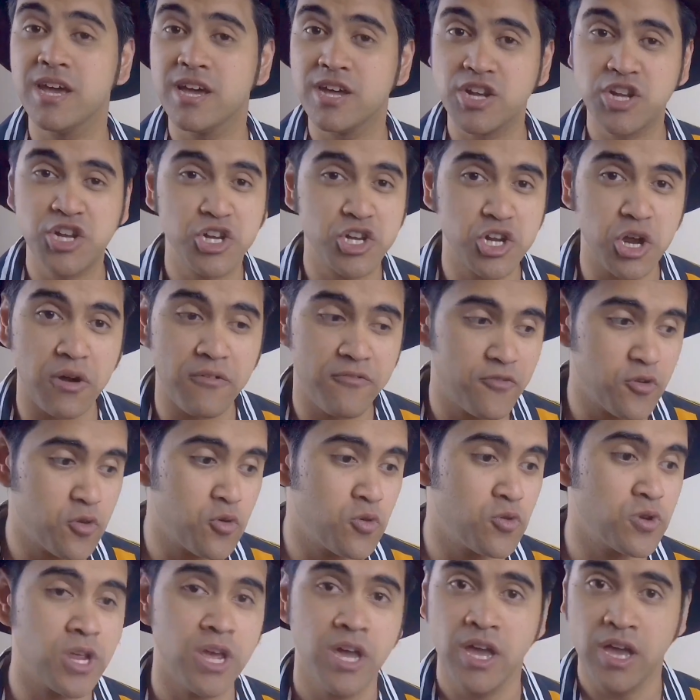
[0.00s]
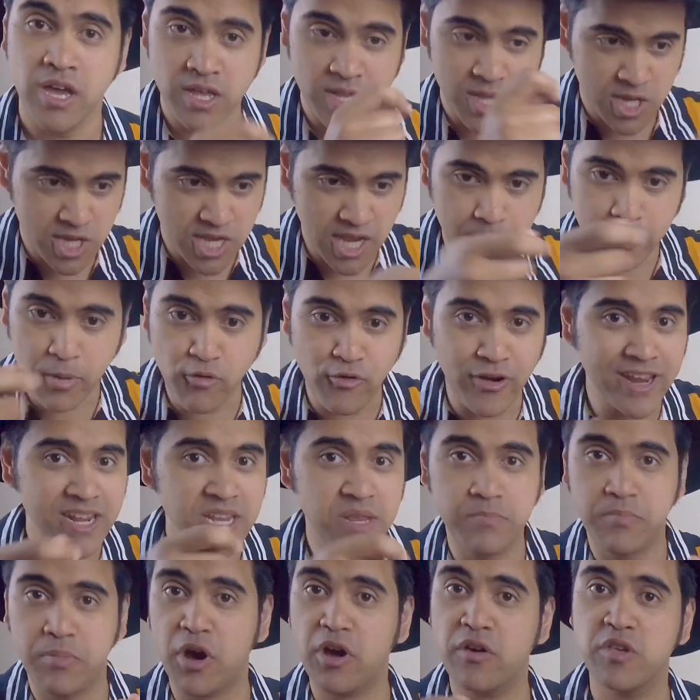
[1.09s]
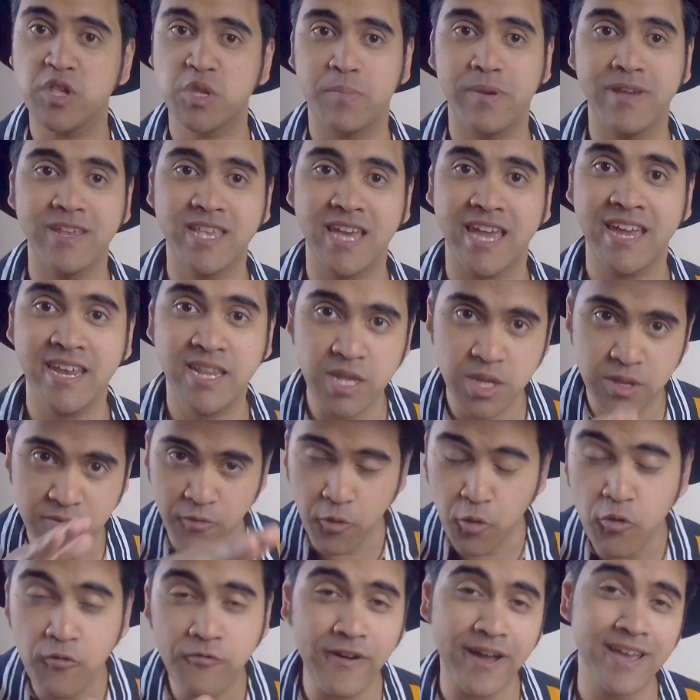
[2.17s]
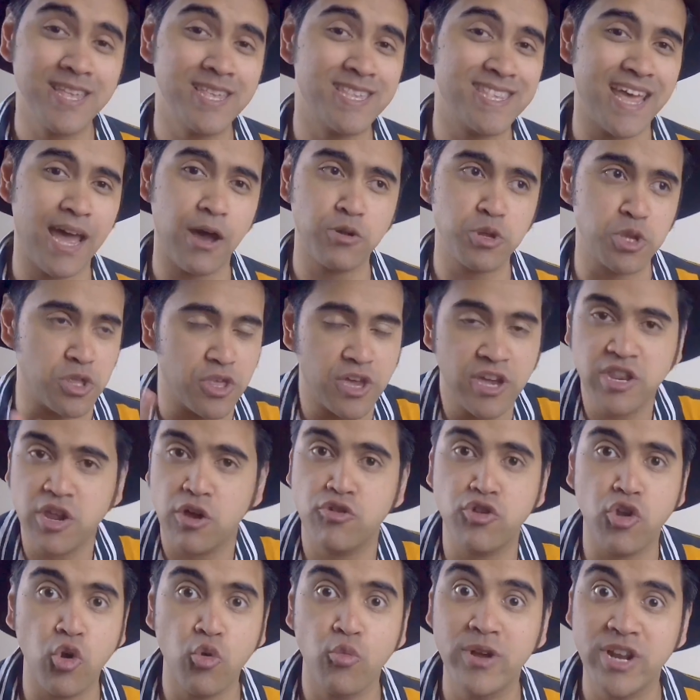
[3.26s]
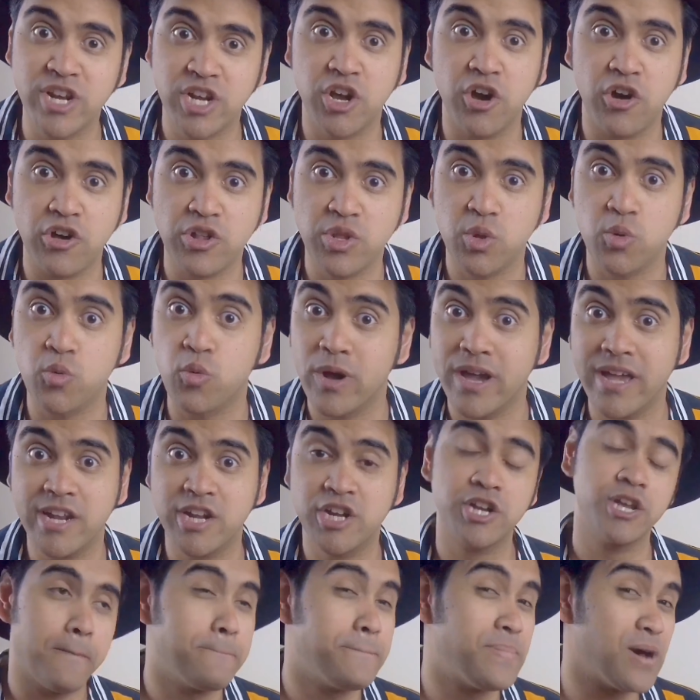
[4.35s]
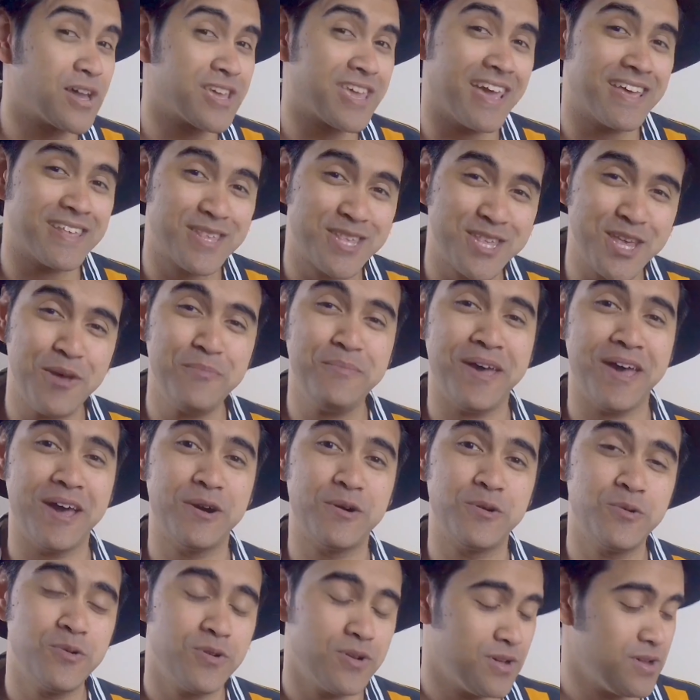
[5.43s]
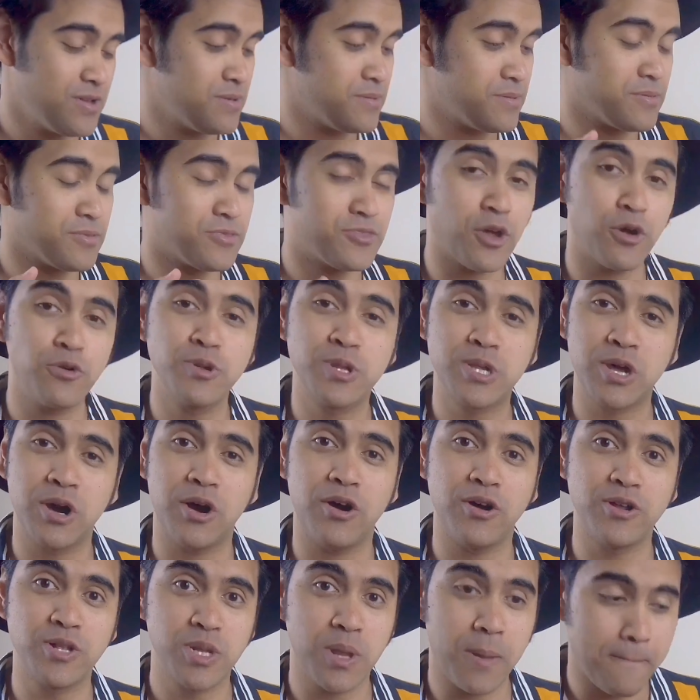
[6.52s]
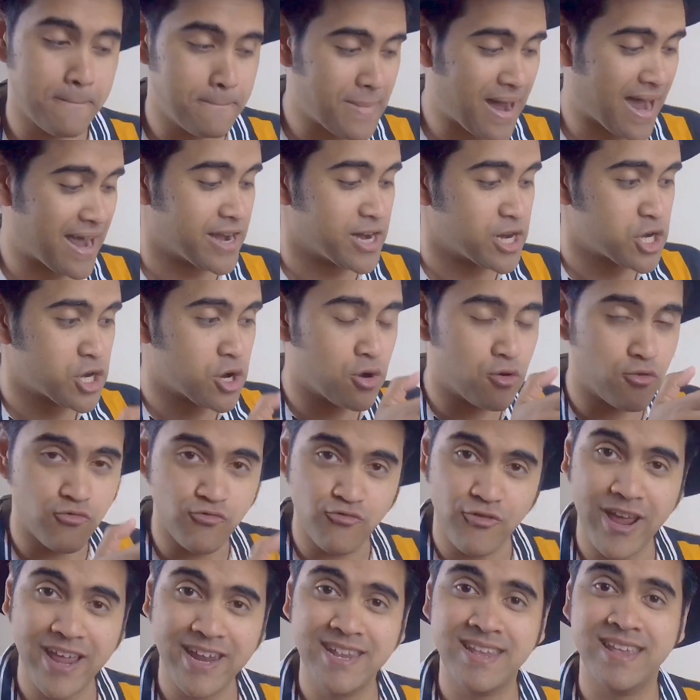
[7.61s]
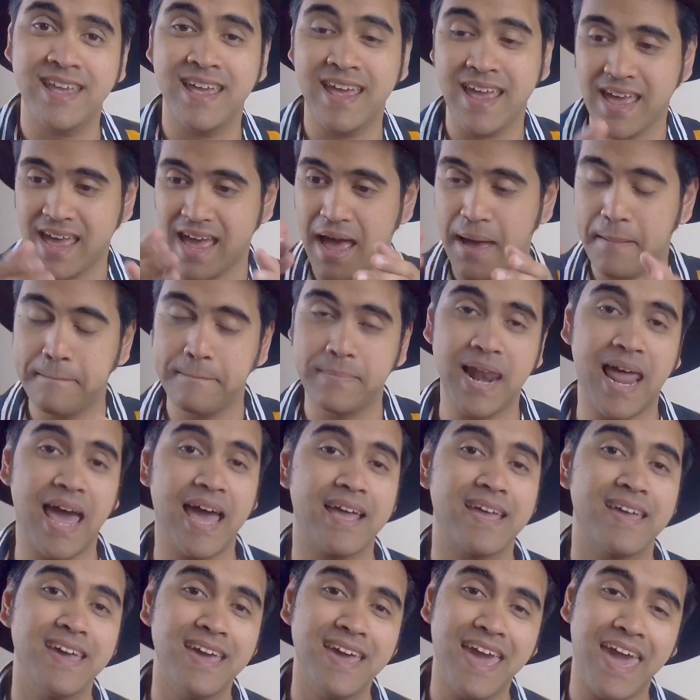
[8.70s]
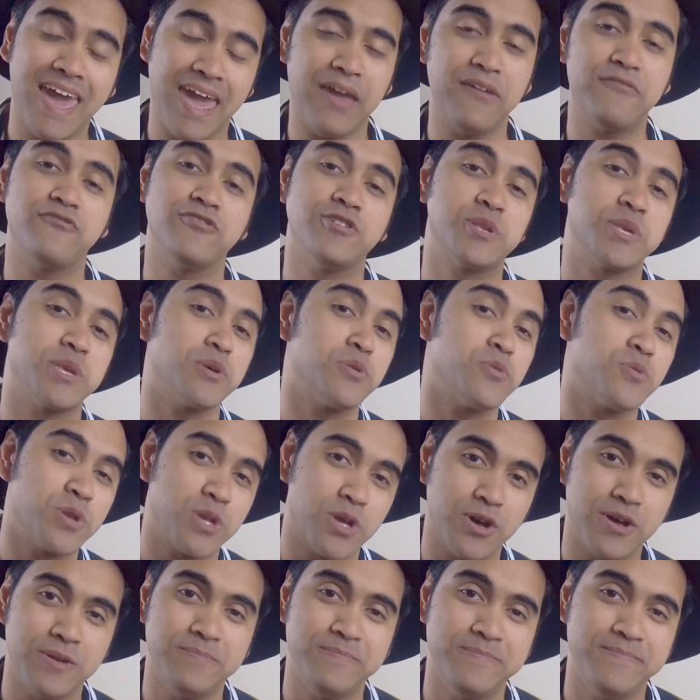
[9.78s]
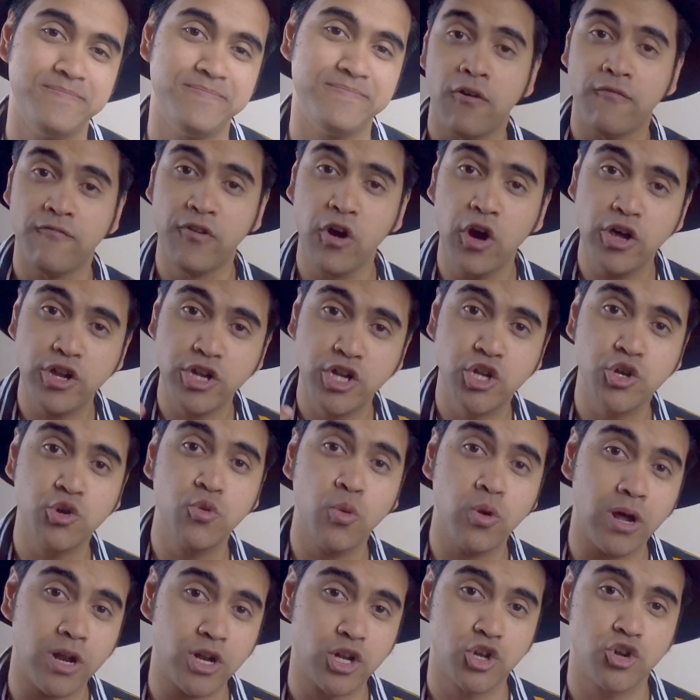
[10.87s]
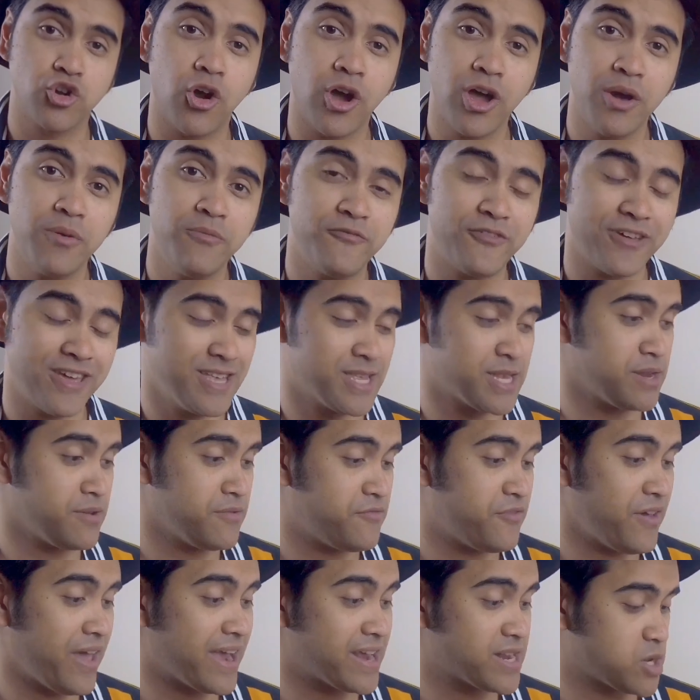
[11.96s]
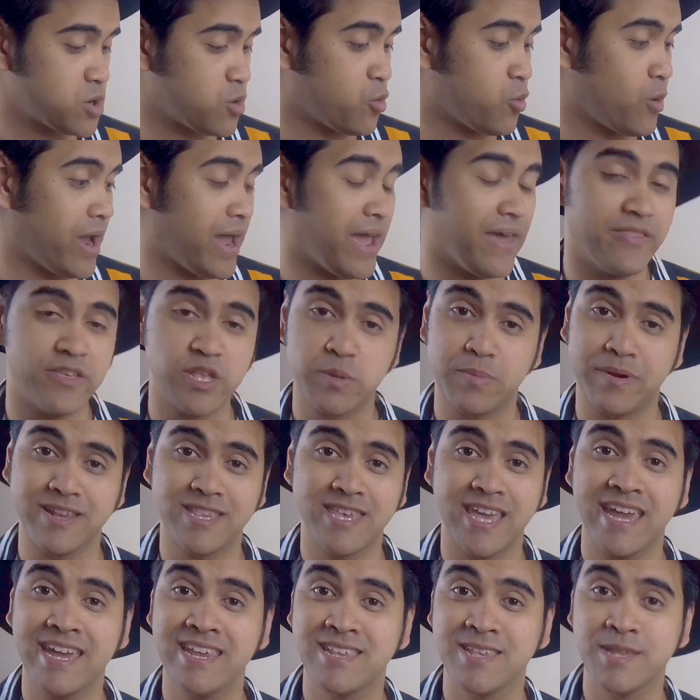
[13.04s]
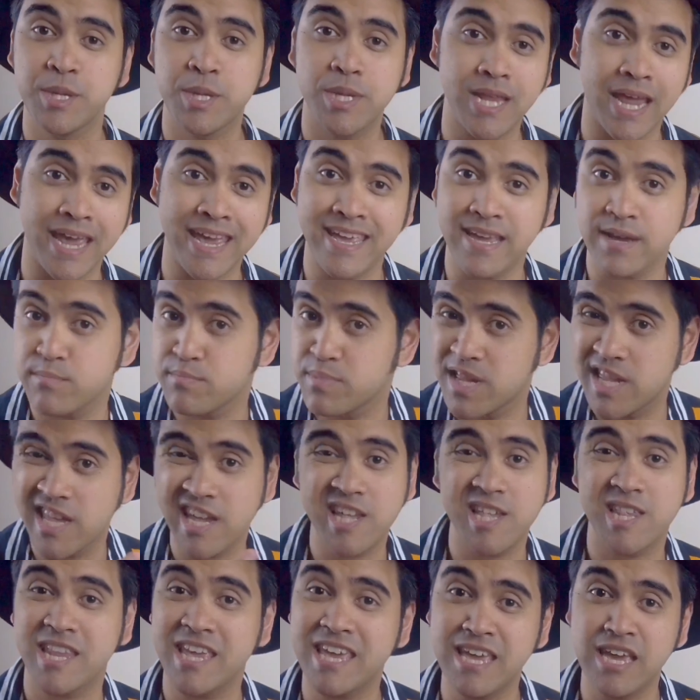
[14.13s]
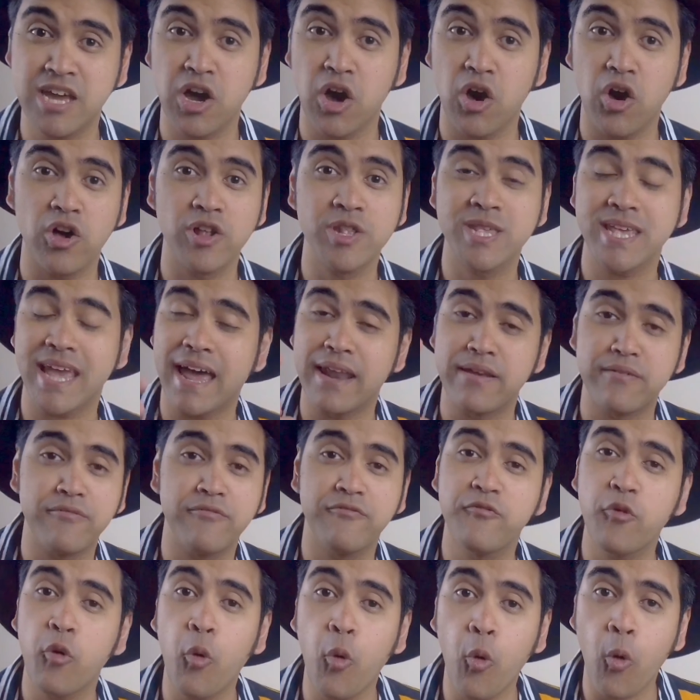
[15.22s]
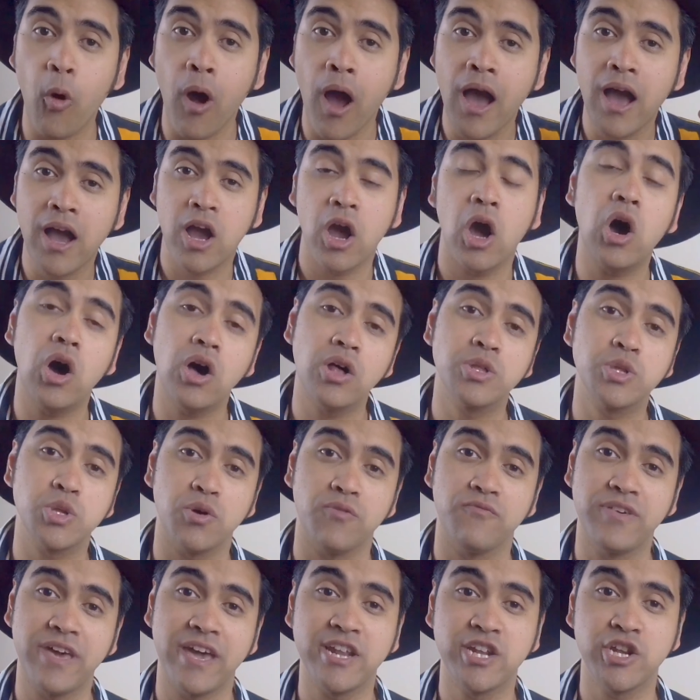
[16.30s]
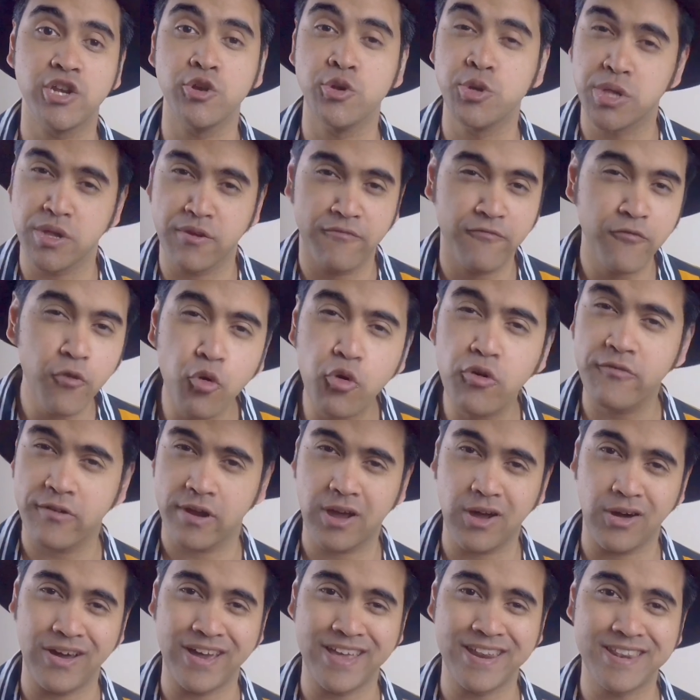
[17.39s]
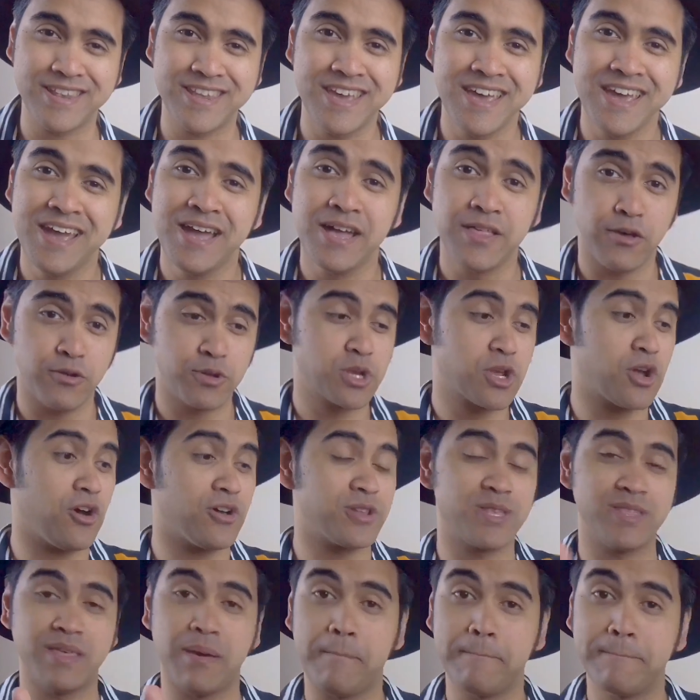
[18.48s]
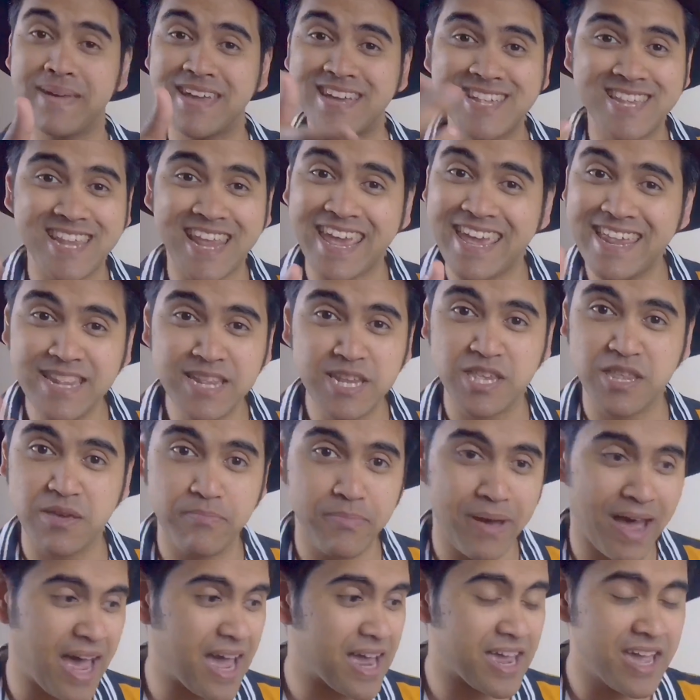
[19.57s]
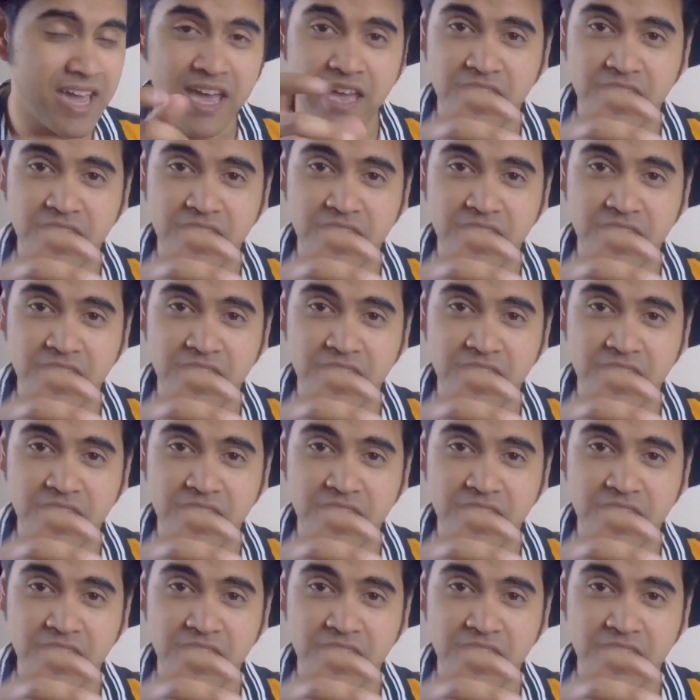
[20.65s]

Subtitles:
shuffled, separated by the spectators, all face down so they don't know which cards are which, but yet somehow those cards match red and black every single time. VirtOut Triumph is an effect where the spectators take 16 cards and 4 cards of their choosing, 4 of a kind. Those cards are then mixed into the pack